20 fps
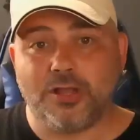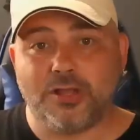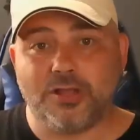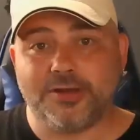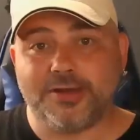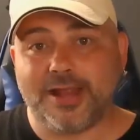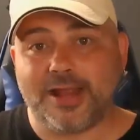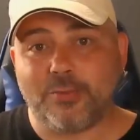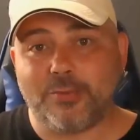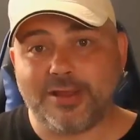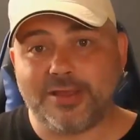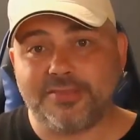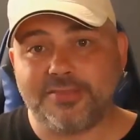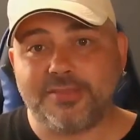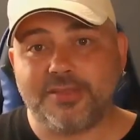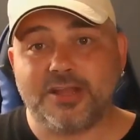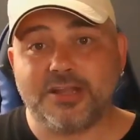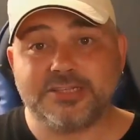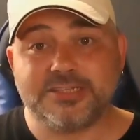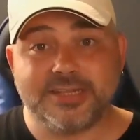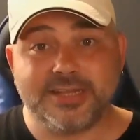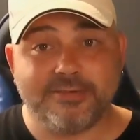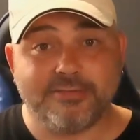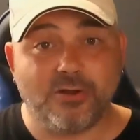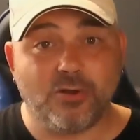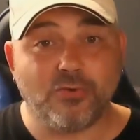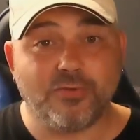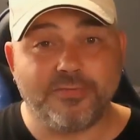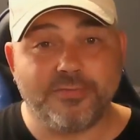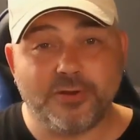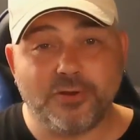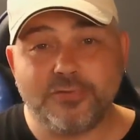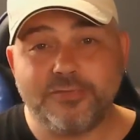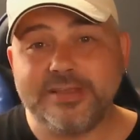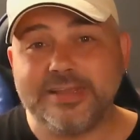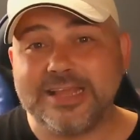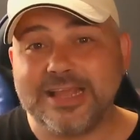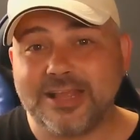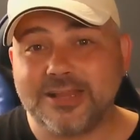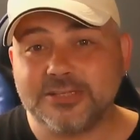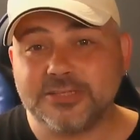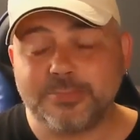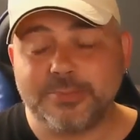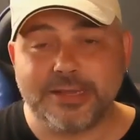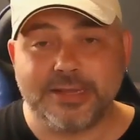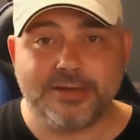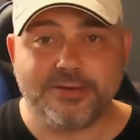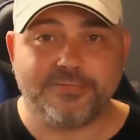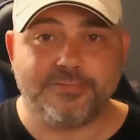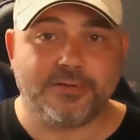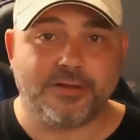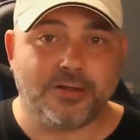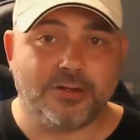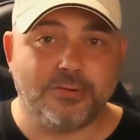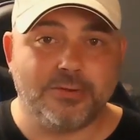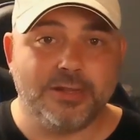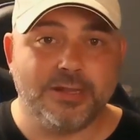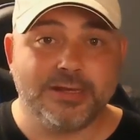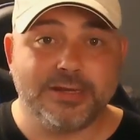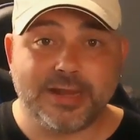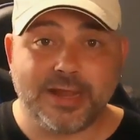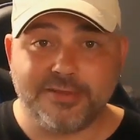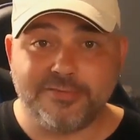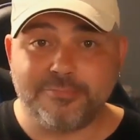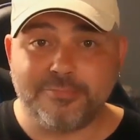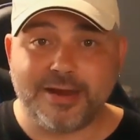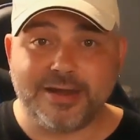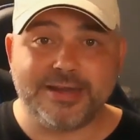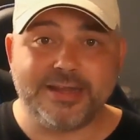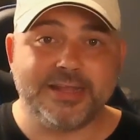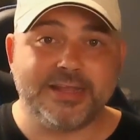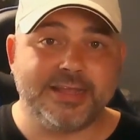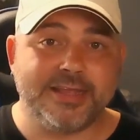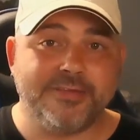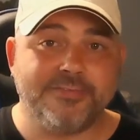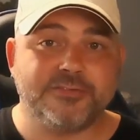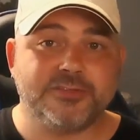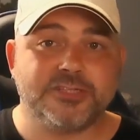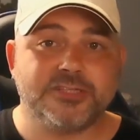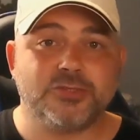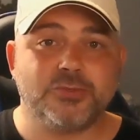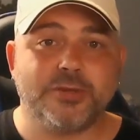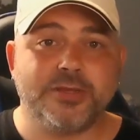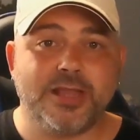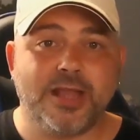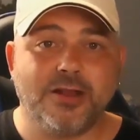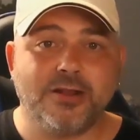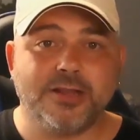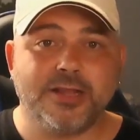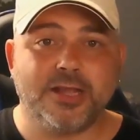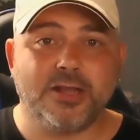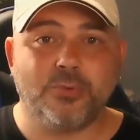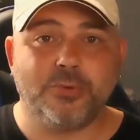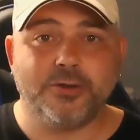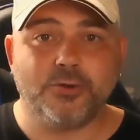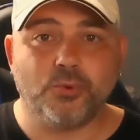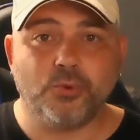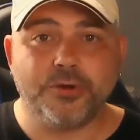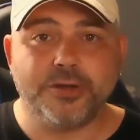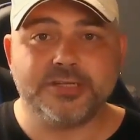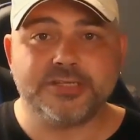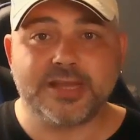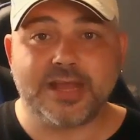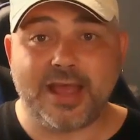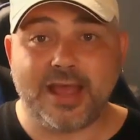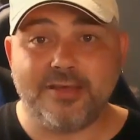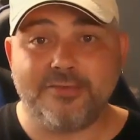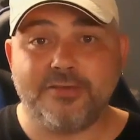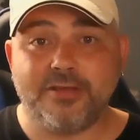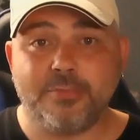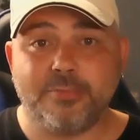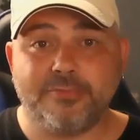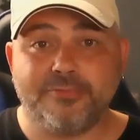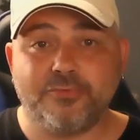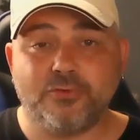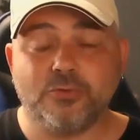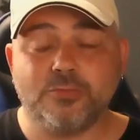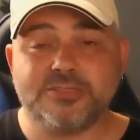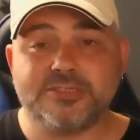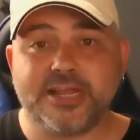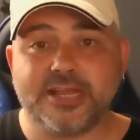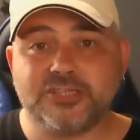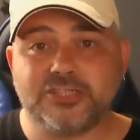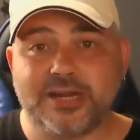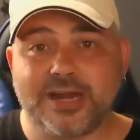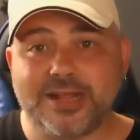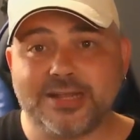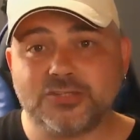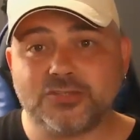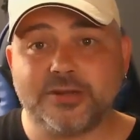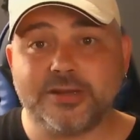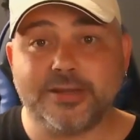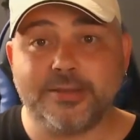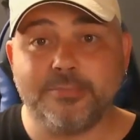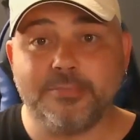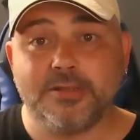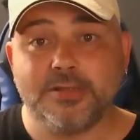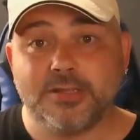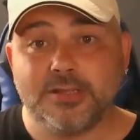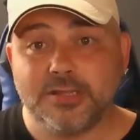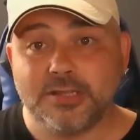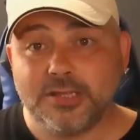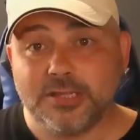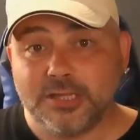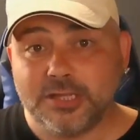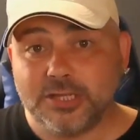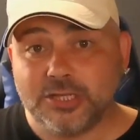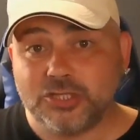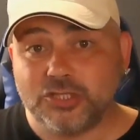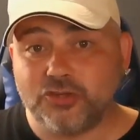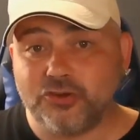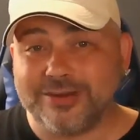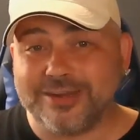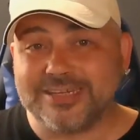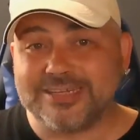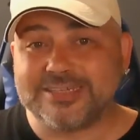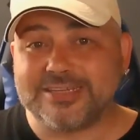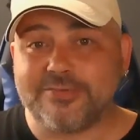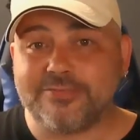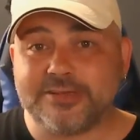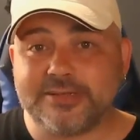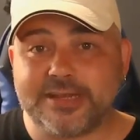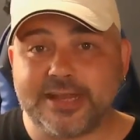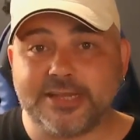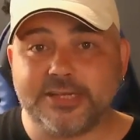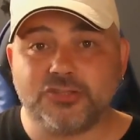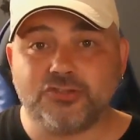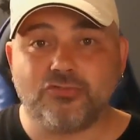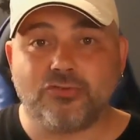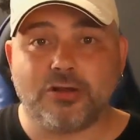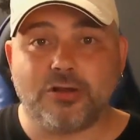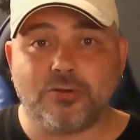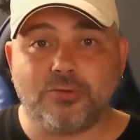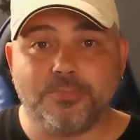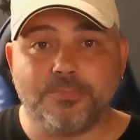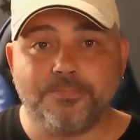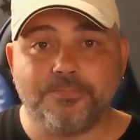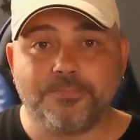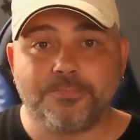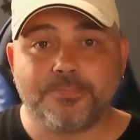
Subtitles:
heard how a 30-year-old filthy cunt paedophile gave money and gifts to a young girl in order to have her perform sexual acts on him during a 7-day trial.